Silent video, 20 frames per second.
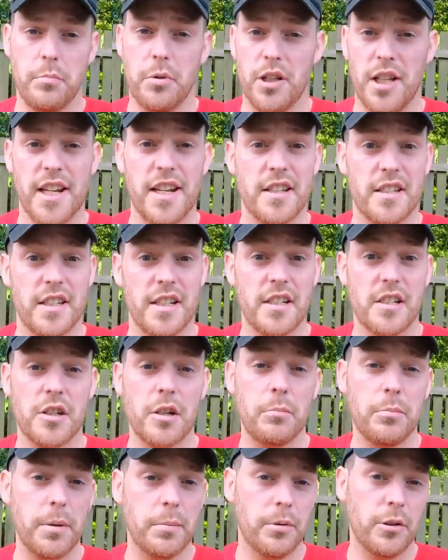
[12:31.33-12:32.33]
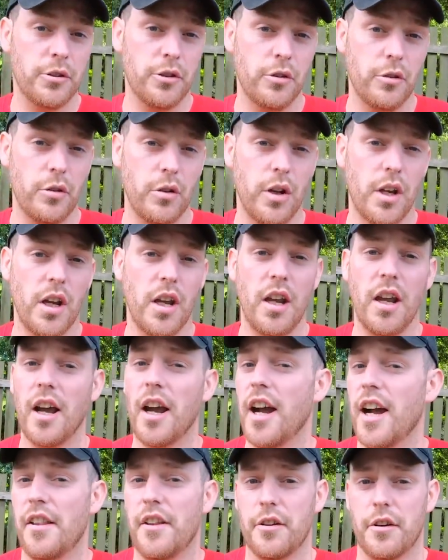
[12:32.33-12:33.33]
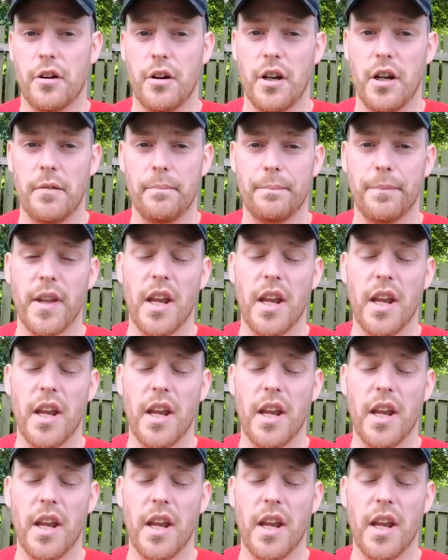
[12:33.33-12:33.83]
but like I say, some people do and they're great.